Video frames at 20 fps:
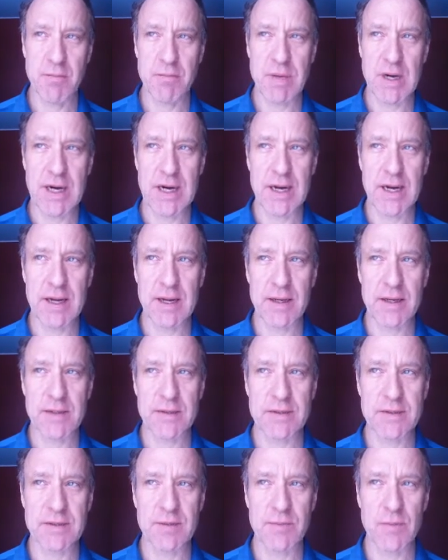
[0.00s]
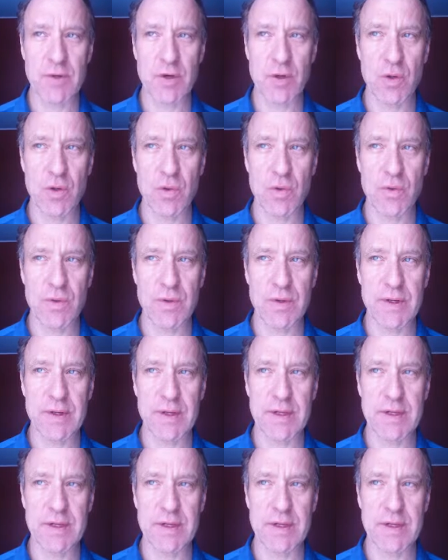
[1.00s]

by someone who